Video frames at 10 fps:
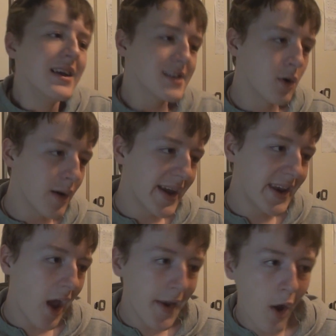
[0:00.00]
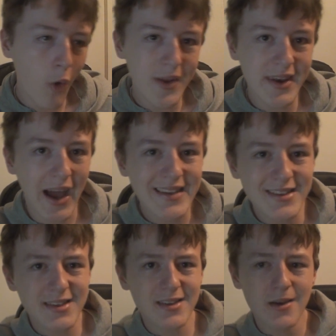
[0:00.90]
So, in Unholy
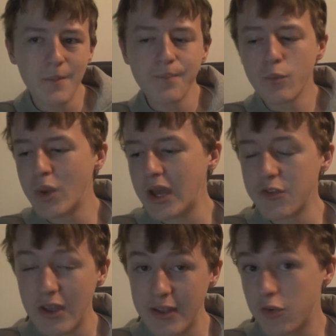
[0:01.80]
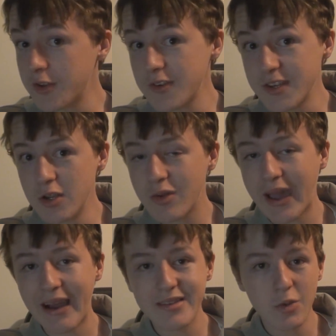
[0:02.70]
Night, we introduce a new
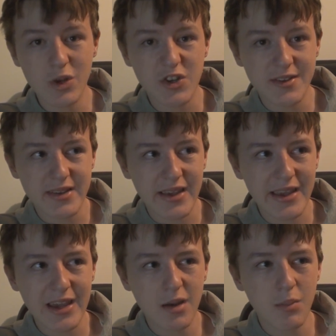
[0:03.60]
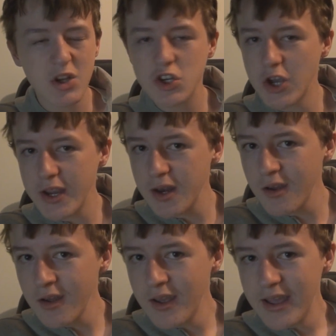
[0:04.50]
character, which is Ian
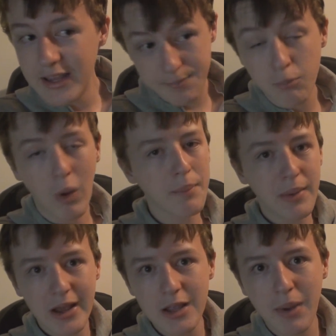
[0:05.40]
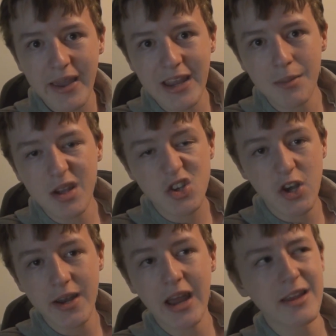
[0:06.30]
McShane. He's, well, played by Ian
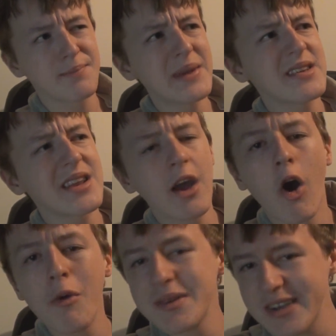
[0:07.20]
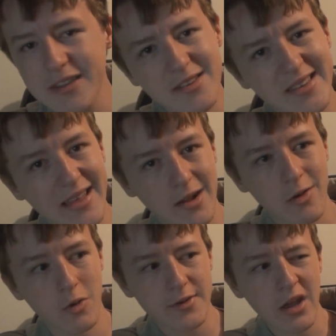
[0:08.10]
McShane, and it's basically a homicidal Santa
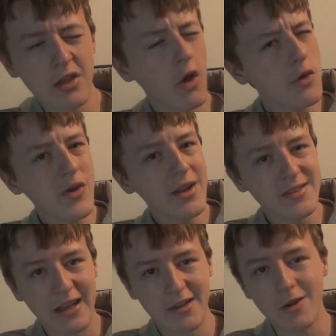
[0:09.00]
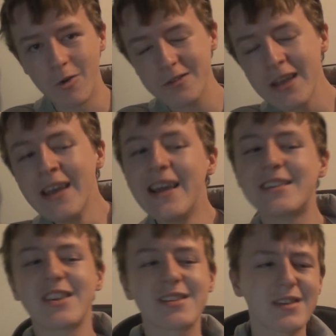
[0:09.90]
Claus. Not a real Santa Claus.
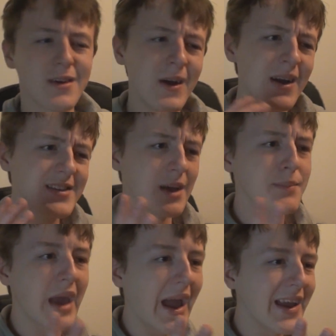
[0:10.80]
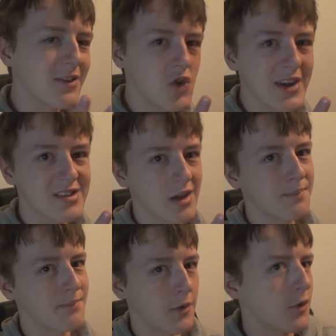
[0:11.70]
It's just some guy dressed
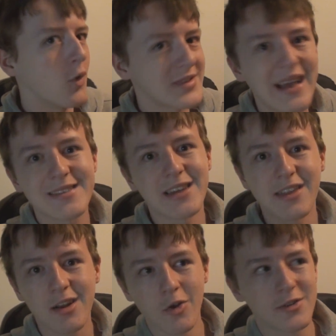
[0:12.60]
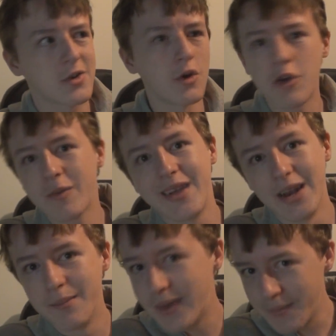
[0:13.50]
up, of course, as Santa Claus, going around
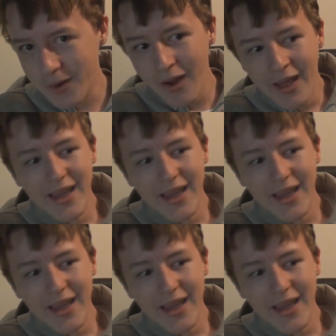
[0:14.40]
killing people.